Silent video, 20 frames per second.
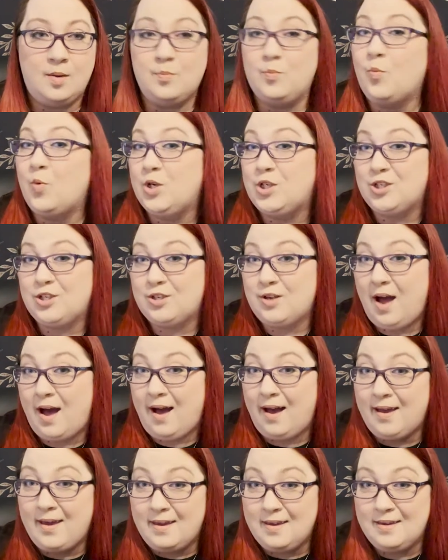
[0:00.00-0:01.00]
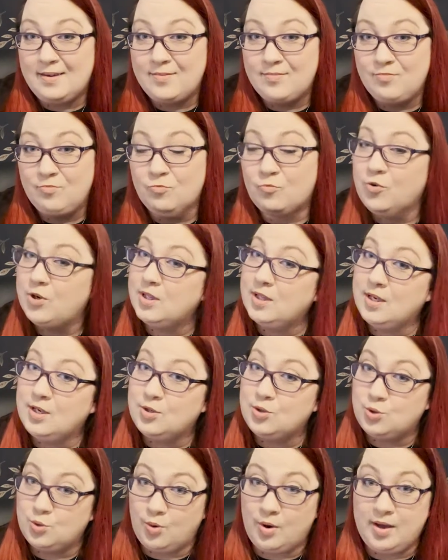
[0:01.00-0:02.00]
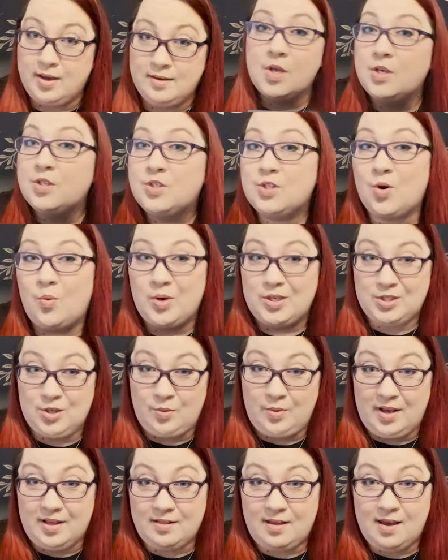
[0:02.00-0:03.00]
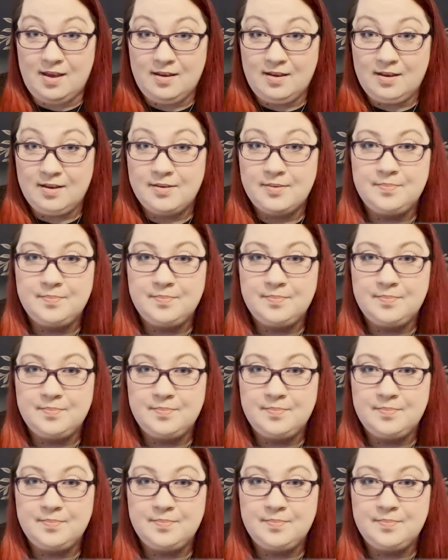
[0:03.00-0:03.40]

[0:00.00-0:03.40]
which I really enjoy. So what don't I like?